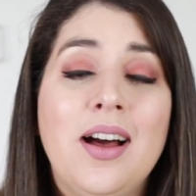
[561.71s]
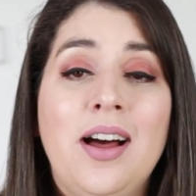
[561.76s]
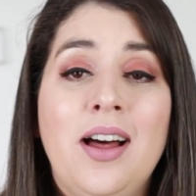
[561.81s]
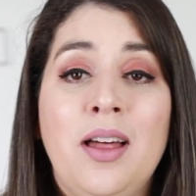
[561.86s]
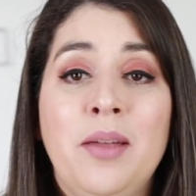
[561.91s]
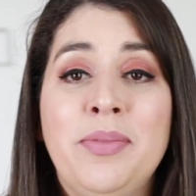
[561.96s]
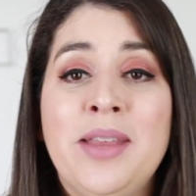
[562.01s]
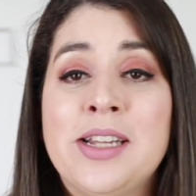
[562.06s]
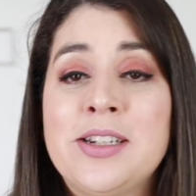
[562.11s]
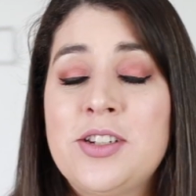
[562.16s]

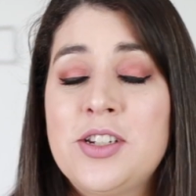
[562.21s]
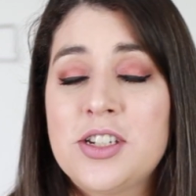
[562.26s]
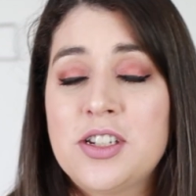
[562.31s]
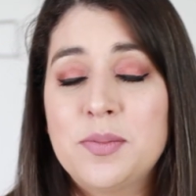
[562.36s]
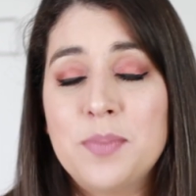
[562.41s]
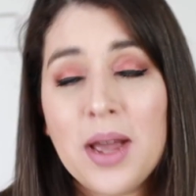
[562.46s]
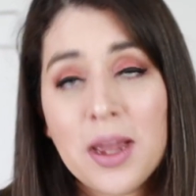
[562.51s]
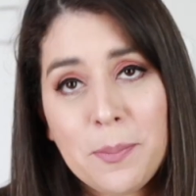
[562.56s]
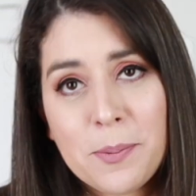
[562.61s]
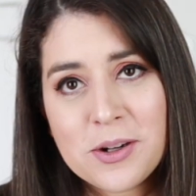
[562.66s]
Um, that's
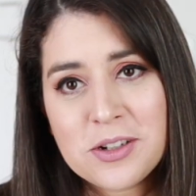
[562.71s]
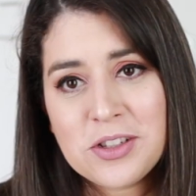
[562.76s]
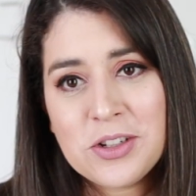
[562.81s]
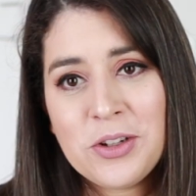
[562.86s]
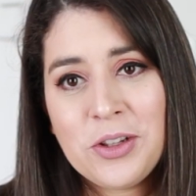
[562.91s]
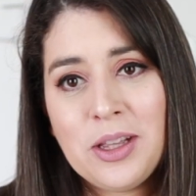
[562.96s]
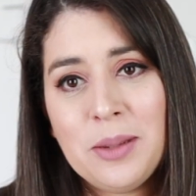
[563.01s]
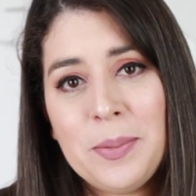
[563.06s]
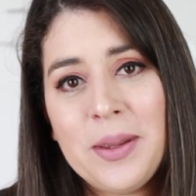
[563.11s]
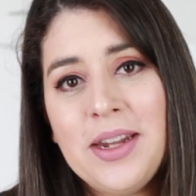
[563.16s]
just my
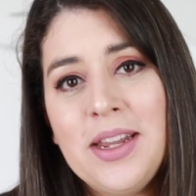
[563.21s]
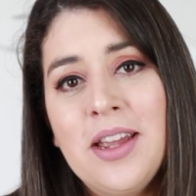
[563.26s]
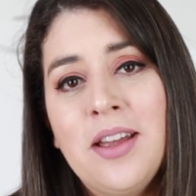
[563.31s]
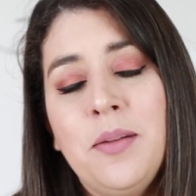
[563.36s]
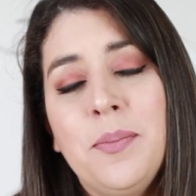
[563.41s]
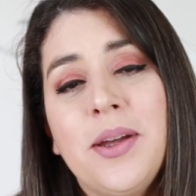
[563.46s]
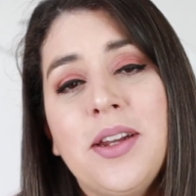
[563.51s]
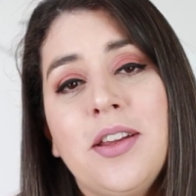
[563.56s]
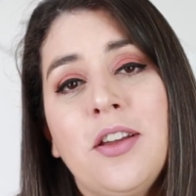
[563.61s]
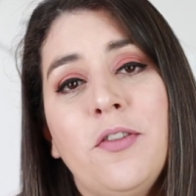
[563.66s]
personal
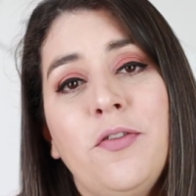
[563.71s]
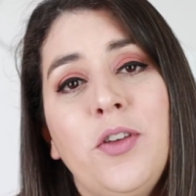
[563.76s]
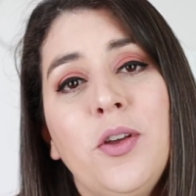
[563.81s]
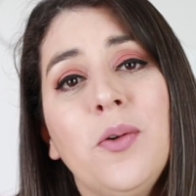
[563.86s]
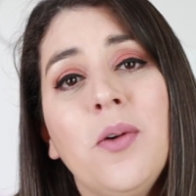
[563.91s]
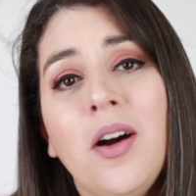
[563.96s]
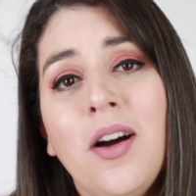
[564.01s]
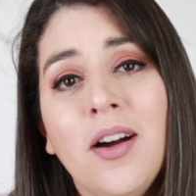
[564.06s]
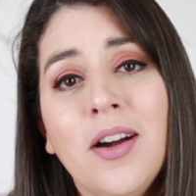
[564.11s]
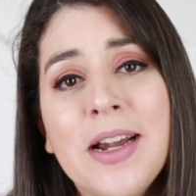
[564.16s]
opinion, but if
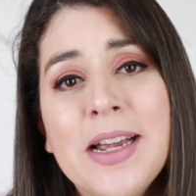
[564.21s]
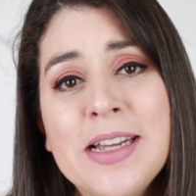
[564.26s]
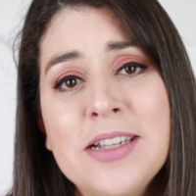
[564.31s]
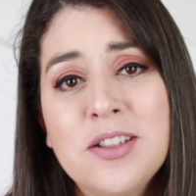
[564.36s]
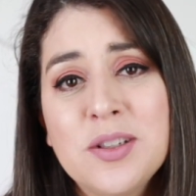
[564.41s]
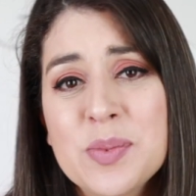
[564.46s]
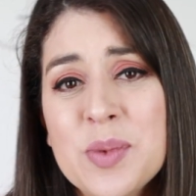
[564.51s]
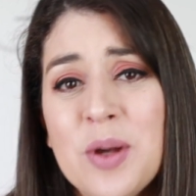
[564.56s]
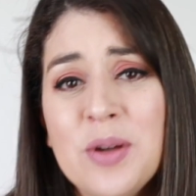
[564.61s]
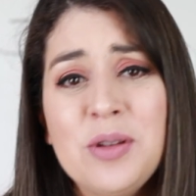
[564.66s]
you are a
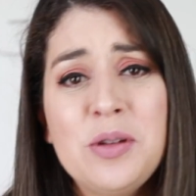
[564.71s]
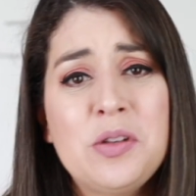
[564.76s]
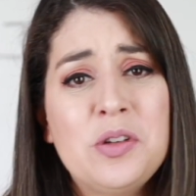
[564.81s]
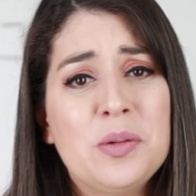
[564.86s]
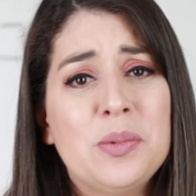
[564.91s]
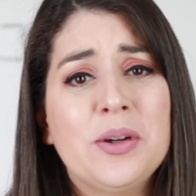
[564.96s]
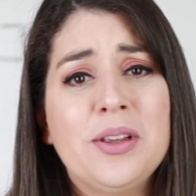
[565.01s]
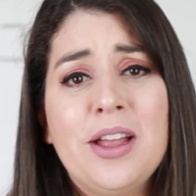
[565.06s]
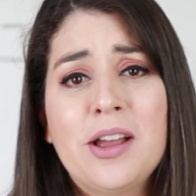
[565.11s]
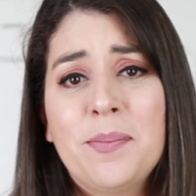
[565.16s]
small
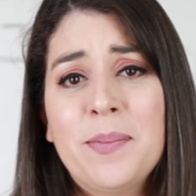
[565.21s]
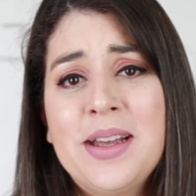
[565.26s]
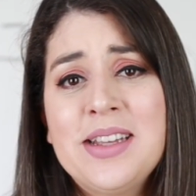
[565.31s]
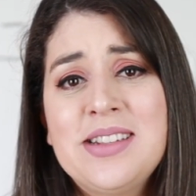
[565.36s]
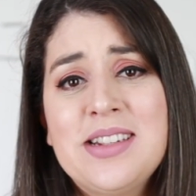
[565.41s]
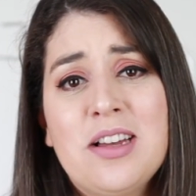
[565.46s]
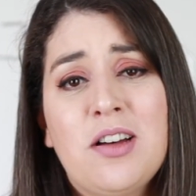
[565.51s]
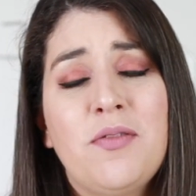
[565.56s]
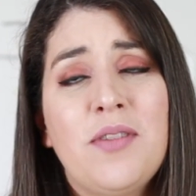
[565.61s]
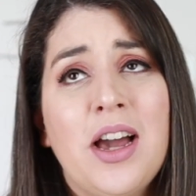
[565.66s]
YouTuber like
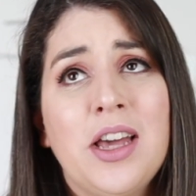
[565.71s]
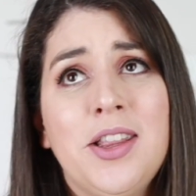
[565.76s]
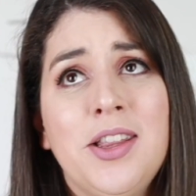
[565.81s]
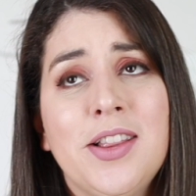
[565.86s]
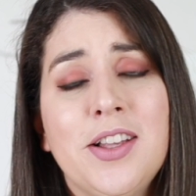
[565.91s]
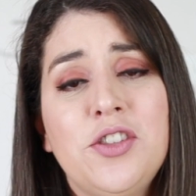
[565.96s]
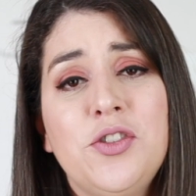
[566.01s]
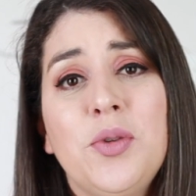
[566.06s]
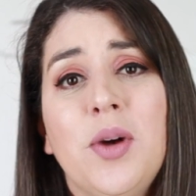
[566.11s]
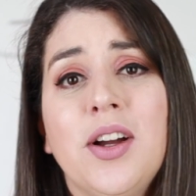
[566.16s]
myself, I
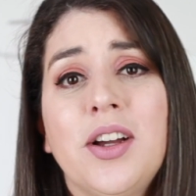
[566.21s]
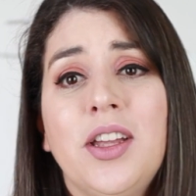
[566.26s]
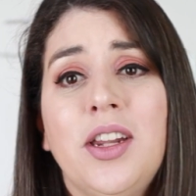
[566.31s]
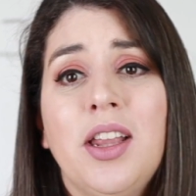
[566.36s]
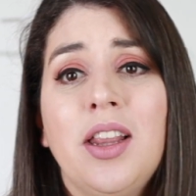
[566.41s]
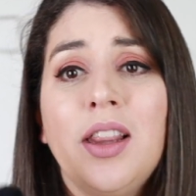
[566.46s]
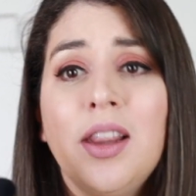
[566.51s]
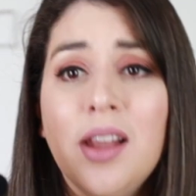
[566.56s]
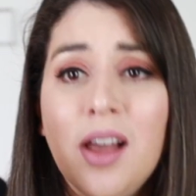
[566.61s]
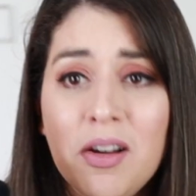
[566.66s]
think that you are
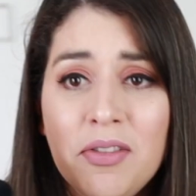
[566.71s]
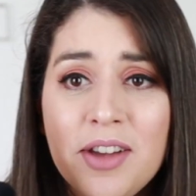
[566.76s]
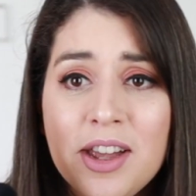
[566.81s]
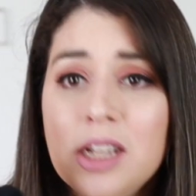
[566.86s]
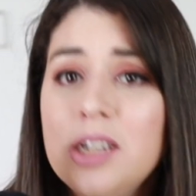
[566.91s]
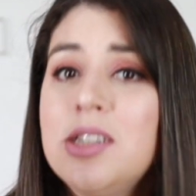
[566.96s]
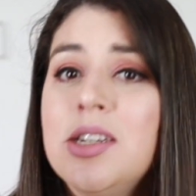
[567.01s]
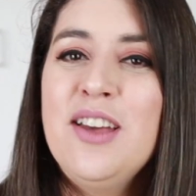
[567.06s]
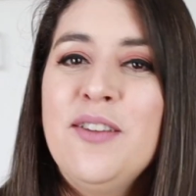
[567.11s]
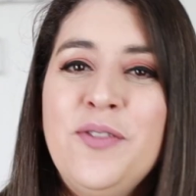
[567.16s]
gonna love it.